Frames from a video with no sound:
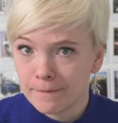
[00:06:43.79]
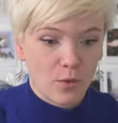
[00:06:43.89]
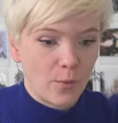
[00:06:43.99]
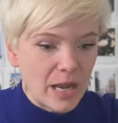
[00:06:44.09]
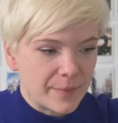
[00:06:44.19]

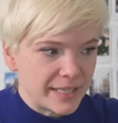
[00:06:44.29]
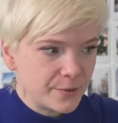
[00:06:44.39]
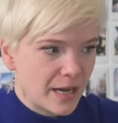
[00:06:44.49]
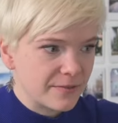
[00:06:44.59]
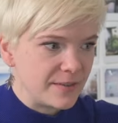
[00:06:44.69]
Why might
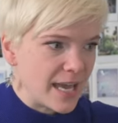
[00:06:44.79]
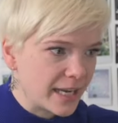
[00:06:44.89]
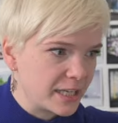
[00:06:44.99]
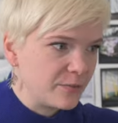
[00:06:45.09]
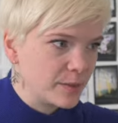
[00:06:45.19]
you have
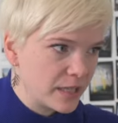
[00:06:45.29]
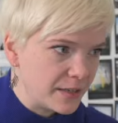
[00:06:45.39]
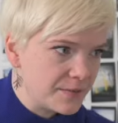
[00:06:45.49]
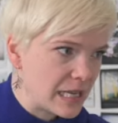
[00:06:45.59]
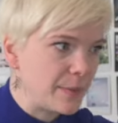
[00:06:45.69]
negative
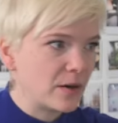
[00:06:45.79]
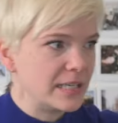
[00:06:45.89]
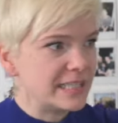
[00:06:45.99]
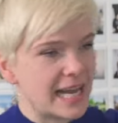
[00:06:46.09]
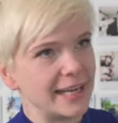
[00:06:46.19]
beliefs about
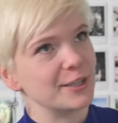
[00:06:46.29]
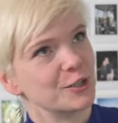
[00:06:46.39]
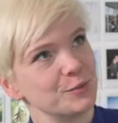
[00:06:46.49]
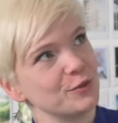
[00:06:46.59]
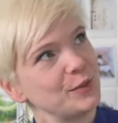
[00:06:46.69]
an entire
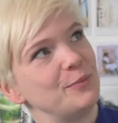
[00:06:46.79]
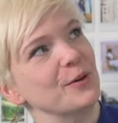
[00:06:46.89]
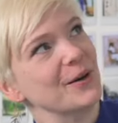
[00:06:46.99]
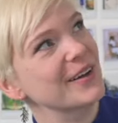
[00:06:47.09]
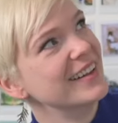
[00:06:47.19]
group of
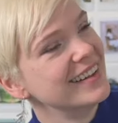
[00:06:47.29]
people?